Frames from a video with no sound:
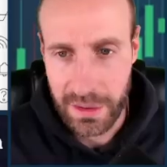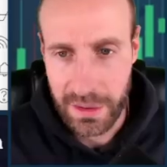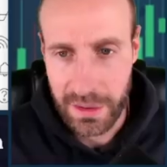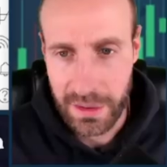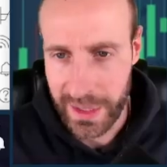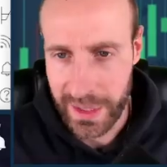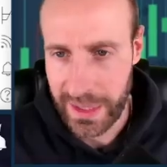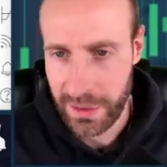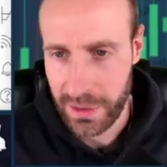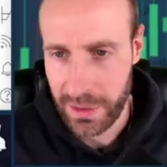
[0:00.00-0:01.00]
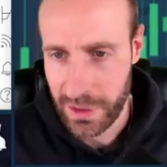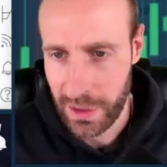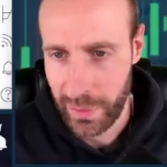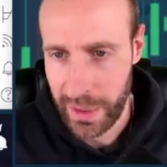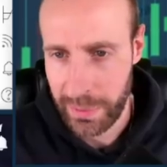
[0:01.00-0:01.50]
We want a candle close all the
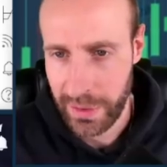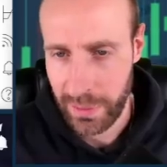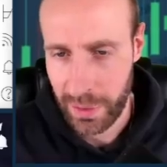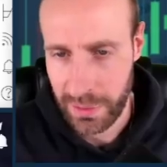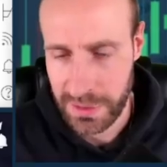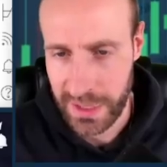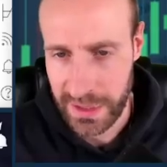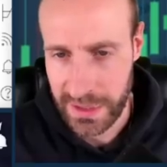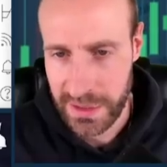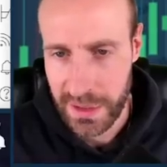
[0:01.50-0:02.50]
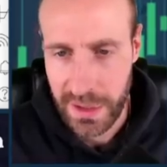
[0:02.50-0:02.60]
way up here at 106.